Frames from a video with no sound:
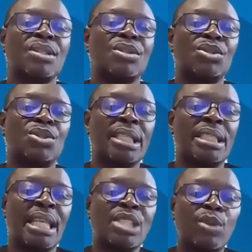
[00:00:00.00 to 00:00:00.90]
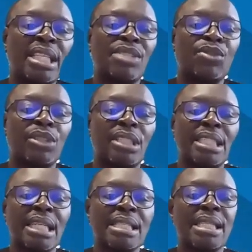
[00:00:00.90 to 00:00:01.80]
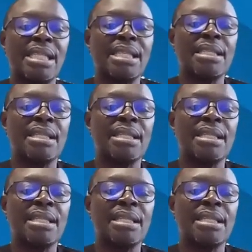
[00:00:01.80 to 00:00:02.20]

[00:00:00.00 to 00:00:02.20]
Sorry, the last one is for the DRC.